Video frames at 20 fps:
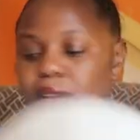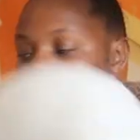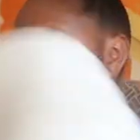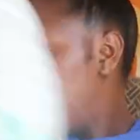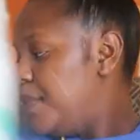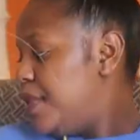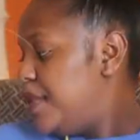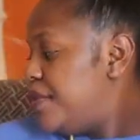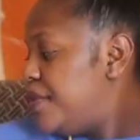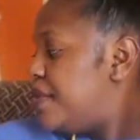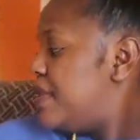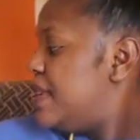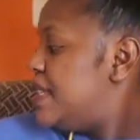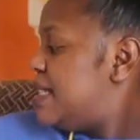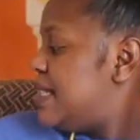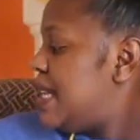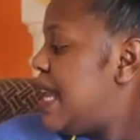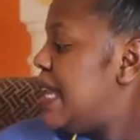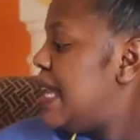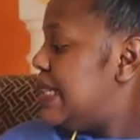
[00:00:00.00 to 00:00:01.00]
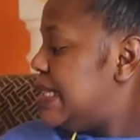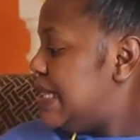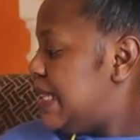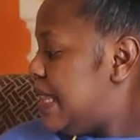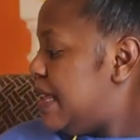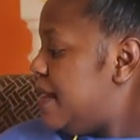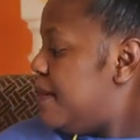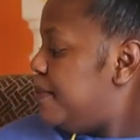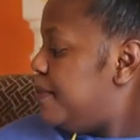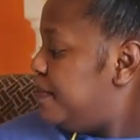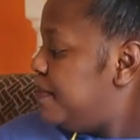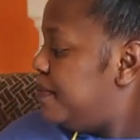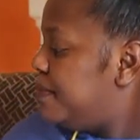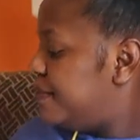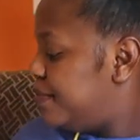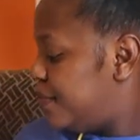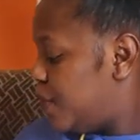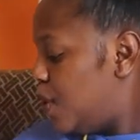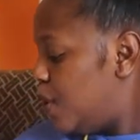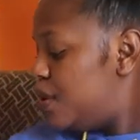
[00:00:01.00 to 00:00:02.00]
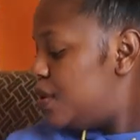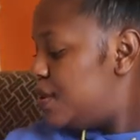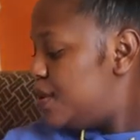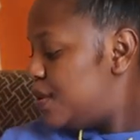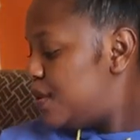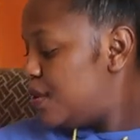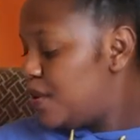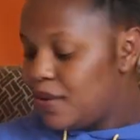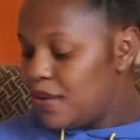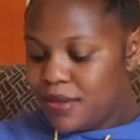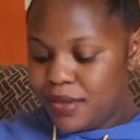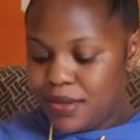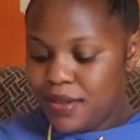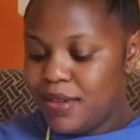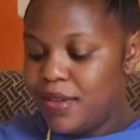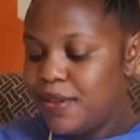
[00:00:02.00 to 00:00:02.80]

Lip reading: I will return them also